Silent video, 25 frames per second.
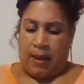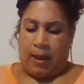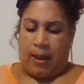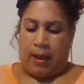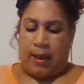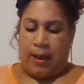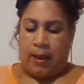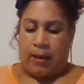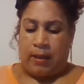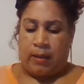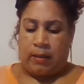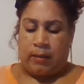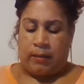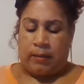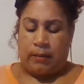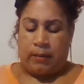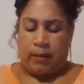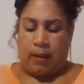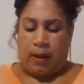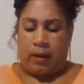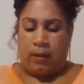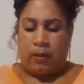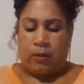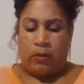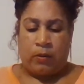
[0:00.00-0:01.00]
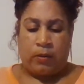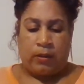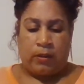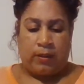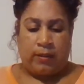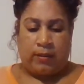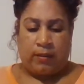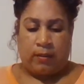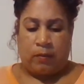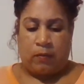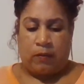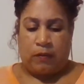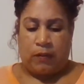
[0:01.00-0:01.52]
And I know
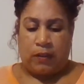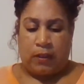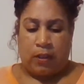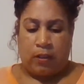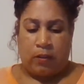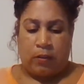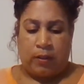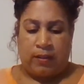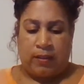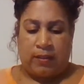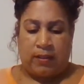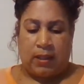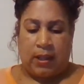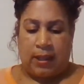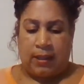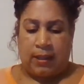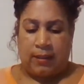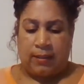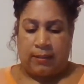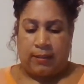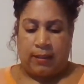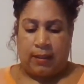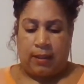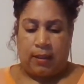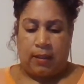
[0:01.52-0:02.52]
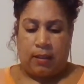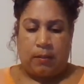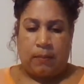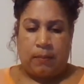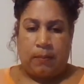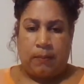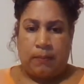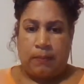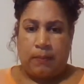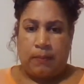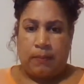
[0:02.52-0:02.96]
this video is lengthy,